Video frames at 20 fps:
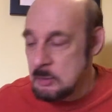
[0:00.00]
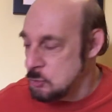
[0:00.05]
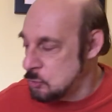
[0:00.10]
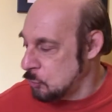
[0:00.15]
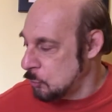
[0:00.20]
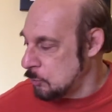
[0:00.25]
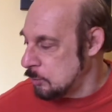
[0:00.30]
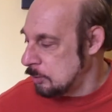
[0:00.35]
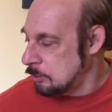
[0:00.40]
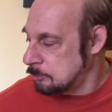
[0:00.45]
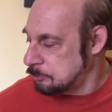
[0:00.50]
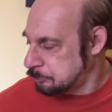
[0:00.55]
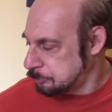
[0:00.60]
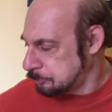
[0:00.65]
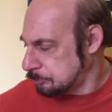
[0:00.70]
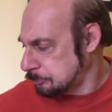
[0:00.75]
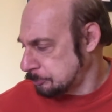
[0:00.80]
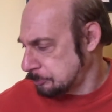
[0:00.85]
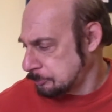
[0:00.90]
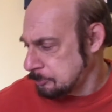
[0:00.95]
a journal,
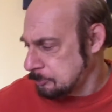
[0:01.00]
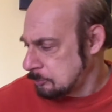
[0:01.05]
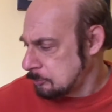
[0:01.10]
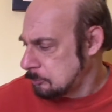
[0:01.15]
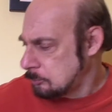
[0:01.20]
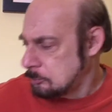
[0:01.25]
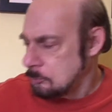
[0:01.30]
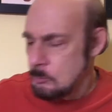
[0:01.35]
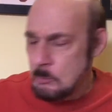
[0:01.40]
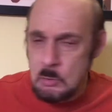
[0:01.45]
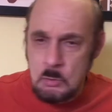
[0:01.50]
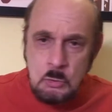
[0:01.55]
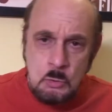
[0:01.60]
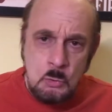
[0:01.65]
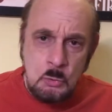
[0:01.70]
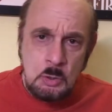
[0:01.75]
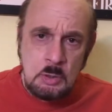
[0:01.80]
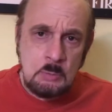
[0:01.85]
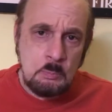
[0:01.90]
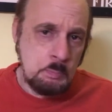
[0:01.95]
you
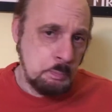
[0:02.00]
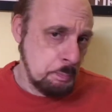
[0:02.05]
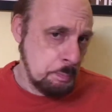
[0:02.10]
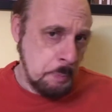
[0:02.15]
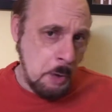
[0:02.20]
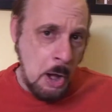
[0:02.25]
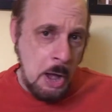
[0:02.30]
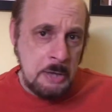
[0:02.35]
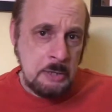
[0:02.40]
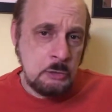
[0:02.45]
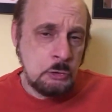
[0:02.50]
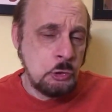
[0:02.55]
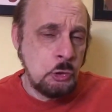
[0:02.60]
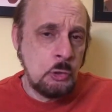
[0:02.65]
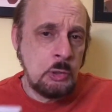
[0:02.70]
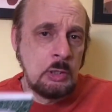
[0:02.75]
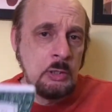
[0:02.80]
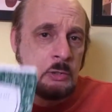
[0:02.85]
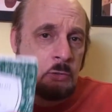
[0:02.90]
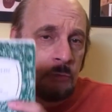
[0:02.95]
can buy a
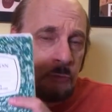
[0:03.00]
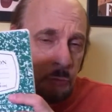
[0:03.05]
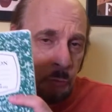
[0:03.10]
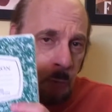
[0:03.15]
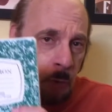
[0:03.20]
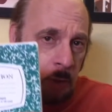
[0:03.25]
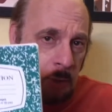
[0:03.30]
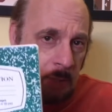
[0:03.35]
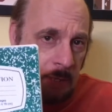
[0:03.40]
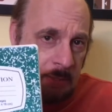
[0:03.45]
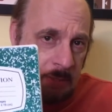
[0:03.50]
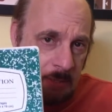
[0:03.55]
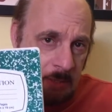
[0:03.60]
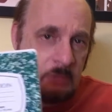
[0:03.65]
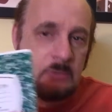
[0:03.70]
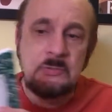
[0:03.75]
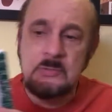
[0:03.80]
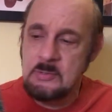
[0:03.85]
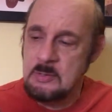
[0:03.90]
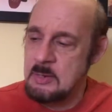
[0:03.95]
journal in a store like
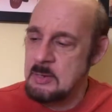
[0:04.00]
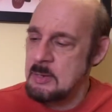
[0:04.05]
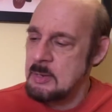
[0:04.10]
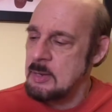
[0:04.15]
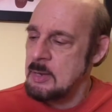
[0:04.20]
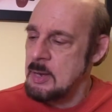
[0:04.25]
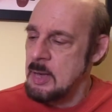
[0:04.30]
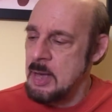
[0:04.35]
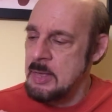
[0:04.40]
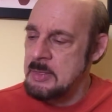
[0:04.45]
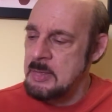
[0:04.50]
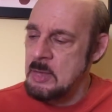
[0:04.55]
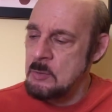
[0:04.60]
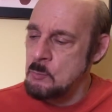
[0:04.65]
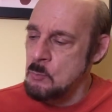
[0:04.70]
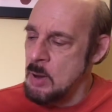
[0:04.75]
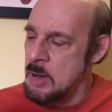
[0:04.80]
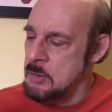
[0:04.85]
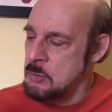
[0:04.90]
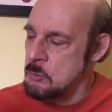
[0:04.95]
this, and then
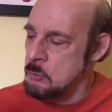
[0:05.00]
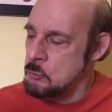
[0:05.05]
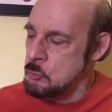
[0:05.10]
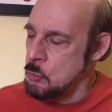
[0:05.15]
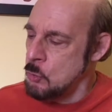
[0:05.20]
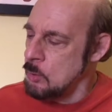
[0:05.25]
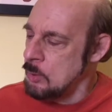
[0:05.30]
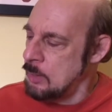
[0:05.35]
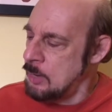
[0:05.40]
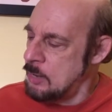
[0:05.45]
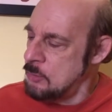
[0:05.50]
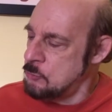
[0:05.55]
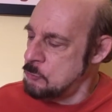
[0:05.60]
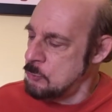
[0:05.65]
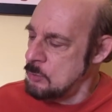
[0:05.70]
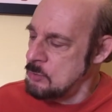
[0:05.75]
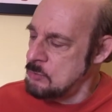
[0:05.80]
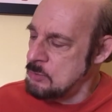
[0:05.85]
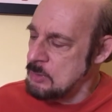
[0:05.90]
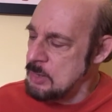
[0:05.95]
write your journal
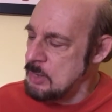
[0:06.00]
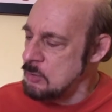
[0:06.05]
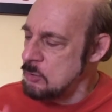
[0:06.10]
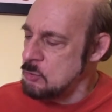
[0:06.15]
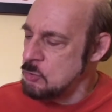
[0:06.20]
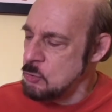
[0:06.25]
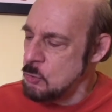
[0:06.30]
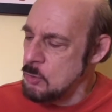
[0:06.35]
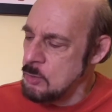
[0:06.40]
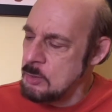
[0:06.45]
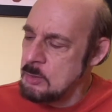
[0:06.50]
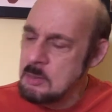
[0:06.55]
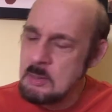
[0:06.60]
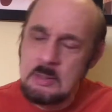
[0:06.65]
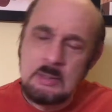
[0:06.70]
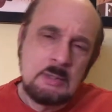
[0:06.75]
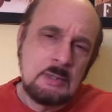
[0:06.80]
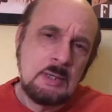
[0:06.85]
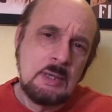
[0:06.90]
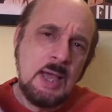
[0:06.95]
entries in the journal,
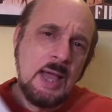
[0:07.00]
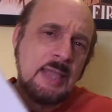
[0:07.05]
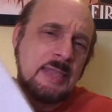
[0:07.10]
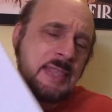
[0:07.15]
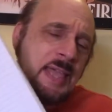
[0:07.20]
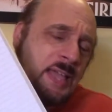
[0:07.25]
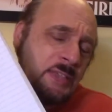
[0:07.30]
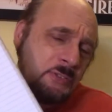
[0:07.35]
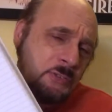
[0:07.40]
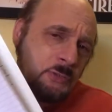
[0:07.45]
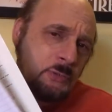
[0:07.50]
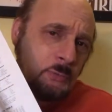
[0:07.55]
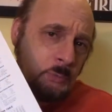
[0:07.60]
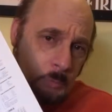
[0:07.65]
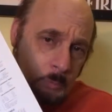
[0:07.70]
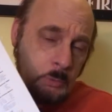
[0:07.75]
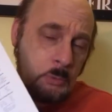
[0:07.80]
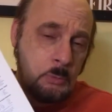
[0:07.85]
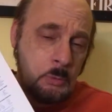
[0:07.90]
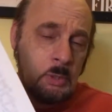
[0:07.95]
and that's
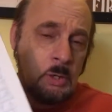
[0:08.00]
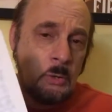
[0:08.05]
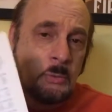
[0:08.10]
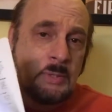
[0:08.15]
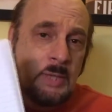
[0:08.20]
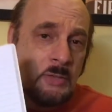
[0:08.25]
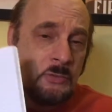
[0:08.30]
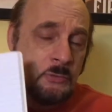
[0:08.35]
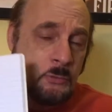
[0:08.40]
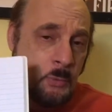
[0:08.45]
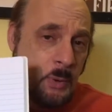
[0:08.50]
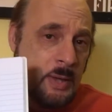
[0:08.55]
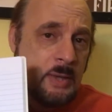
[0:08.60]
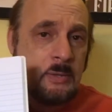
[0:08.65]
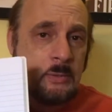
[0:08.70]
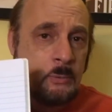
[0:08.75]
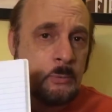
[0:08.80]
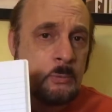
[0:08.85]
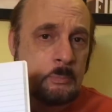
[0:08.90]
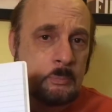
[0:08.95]

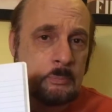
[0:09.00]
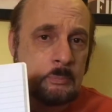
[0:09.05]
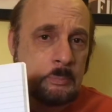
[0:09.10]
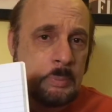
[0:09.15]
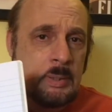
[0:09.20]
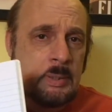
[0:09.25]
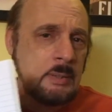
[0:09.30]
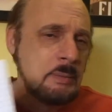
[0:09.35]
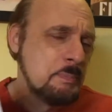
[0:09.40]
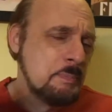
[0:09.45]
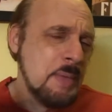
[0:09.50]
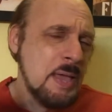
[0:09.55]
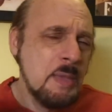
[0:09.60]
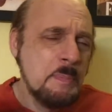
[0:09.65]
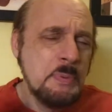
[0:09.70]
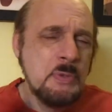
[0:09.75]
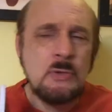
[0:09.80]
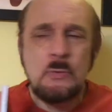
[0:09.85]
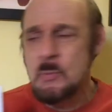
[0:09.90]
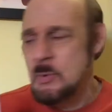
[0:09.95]
great. But
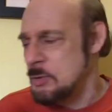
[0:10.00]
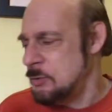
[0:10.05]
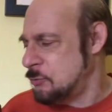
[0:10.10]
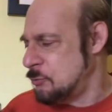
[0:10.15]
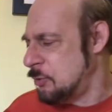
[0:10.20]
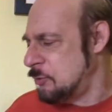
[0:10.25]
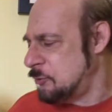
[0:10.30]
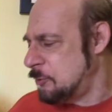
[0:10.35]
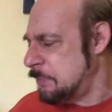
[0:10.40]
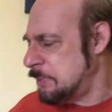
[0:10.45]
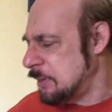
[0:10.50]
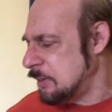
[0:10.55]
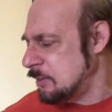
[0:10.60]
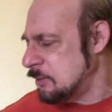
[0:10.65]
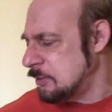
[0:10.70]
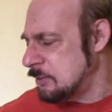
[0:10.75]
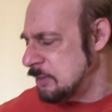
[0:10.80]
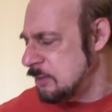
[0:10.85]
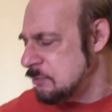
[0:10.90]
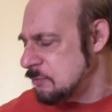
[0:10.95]
maybe you want to try something a little
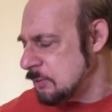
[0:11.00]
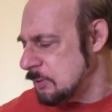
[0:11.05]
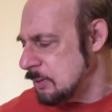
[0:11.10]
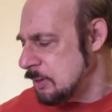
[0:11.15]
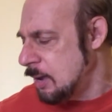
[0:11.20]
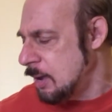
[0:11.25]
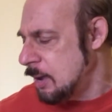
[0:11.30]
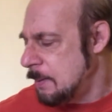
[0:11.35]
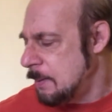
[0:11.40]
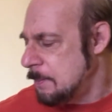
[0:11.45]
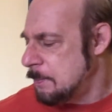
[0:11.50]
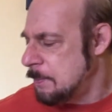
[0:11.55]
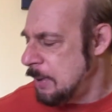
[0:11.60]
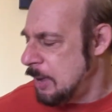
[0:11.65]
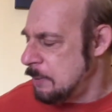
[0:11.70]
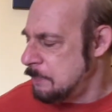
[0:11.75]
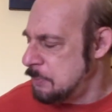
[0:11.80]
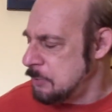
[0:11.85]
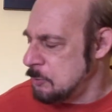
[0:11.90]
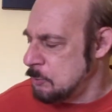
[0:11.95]
different.
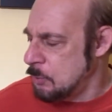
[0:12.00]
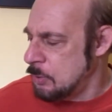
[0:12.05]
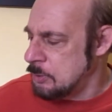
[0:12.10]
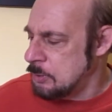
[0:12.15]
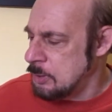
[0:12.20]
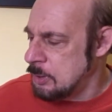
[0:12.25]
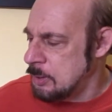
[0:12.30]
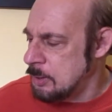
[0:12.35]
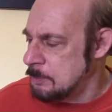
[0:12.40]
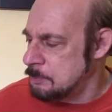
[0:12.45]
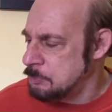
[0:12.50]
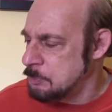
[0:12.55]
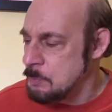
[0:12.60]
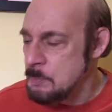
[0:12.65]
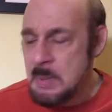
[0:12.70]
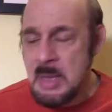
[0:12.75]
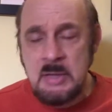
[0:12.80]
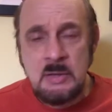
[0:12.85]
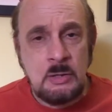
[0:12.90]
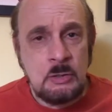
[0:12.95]
Maybe you want to
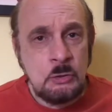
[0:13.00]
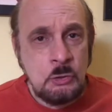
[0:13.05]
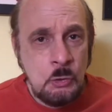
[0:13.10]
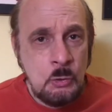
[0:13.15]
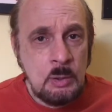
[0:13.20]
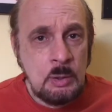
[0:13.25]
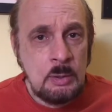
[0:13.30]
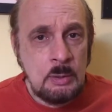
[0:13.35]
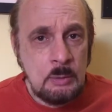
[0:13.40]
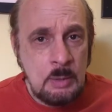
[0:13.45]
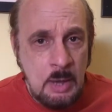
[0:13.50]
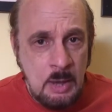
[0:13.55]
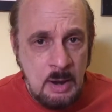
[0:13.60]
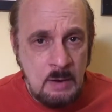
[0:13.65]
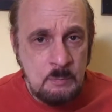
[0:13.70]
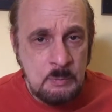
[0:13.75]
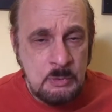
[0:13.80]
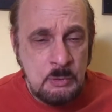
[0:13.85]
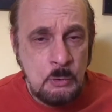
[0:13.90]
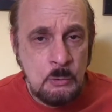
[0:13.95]
make a journal out
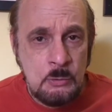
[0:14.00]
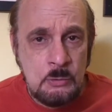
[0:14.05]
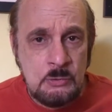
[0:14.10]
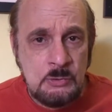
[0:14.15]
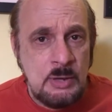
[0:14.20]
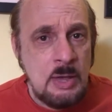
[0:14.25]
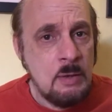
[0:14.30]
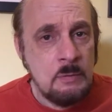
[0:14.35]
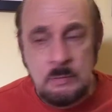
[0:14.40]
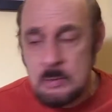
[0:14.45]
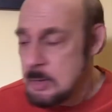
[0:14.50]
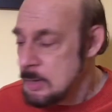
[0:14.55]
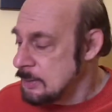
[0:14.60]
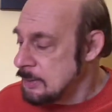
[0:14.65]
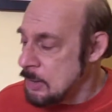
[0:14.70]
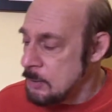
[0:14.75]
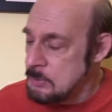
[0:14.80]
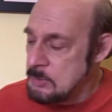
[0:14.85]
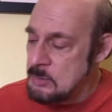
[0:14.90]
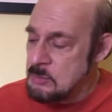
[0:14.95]
of material yourself.
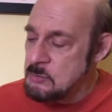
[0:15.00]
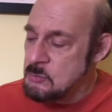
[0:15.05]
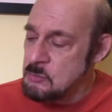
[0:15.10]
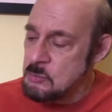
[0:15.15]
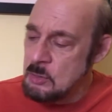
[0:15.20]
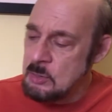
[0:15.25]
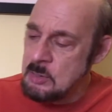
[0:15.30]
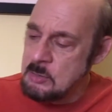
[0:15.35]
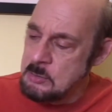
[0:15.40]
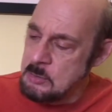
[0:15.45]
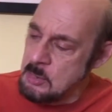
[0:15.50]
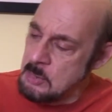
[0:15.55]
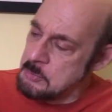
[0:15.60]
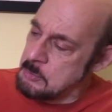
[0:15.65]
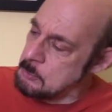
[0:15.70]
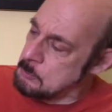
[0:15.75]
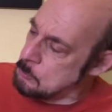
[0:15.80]
Now this is another